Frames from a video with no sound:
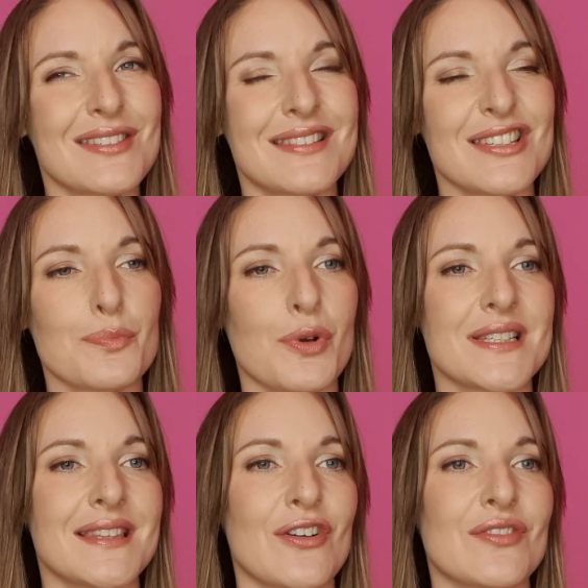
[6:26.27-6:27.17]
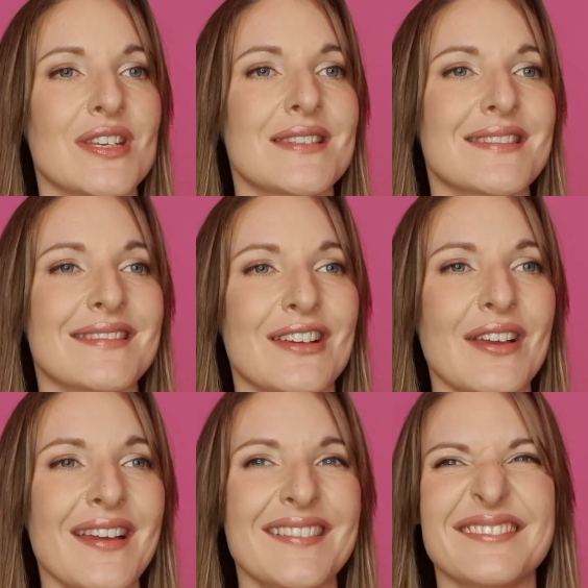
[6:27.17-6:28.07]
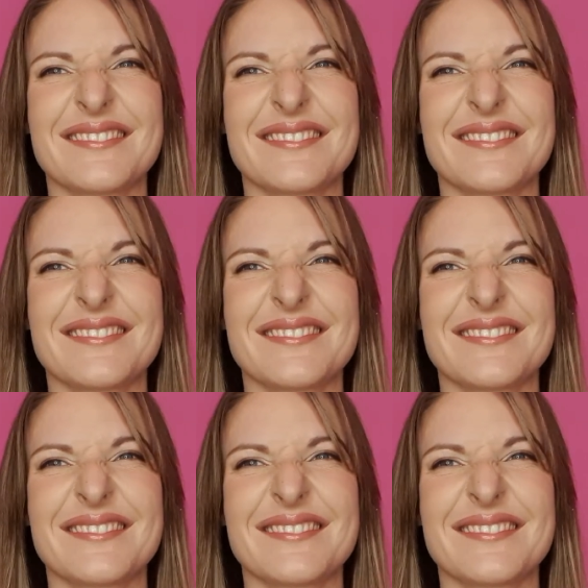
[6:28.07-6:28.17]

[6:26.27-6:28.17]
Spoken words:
Just pointing the obvious, okay?